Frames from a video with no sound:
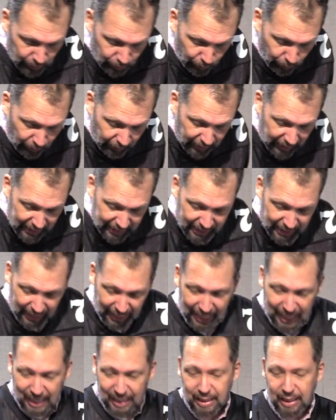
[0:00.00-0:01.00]
We're then
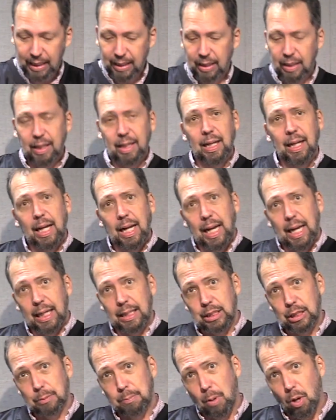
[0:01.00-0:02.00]
adding a
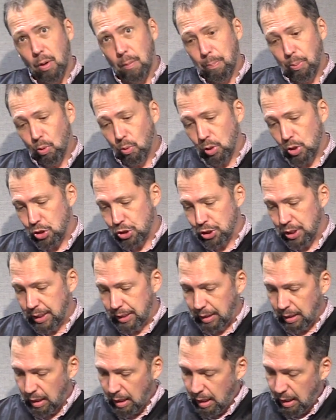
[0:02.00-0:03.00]
small
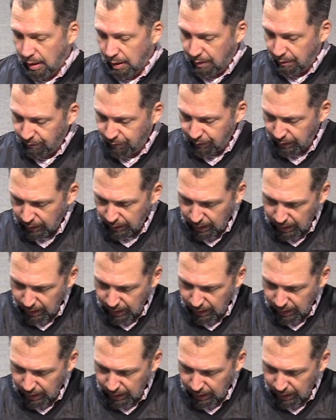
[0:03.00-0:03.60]
portion of